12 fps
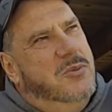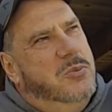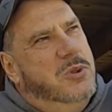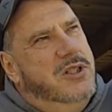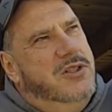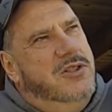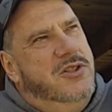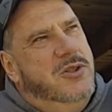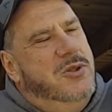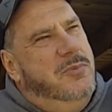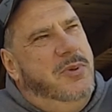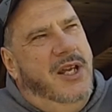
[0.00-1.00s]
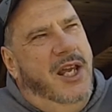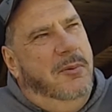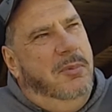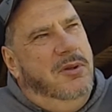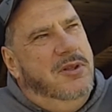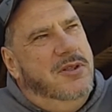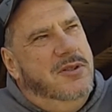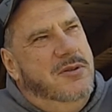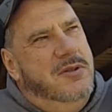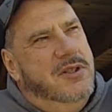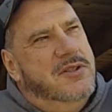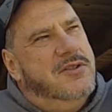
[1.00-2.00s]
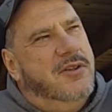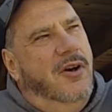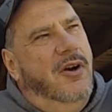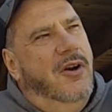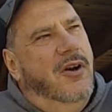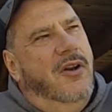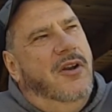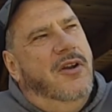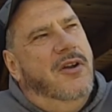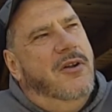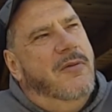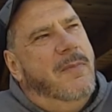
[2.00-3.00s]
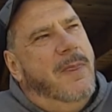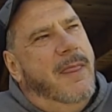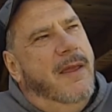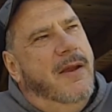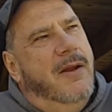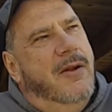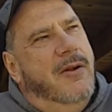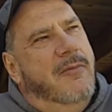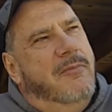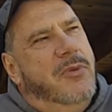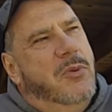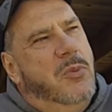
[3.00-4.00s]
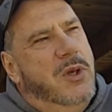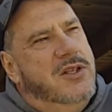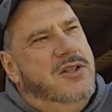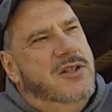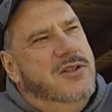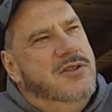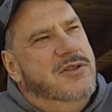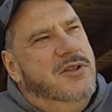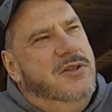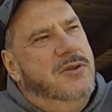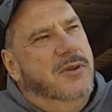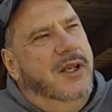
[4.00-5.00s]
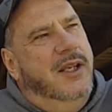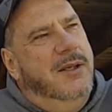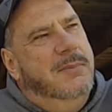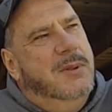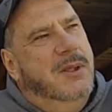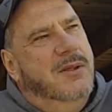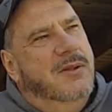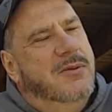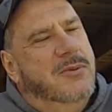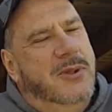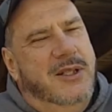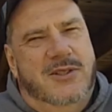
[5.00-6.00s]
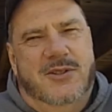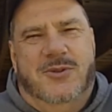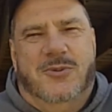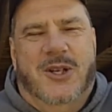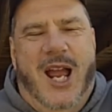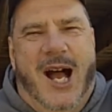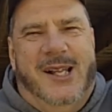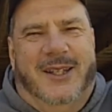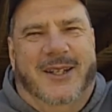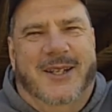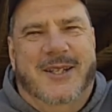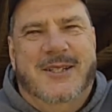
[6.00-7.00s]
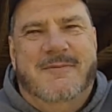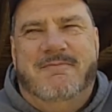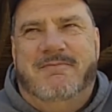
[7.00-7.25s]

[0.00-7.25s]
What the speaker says: would you be able to discern which is the dream, which is reality?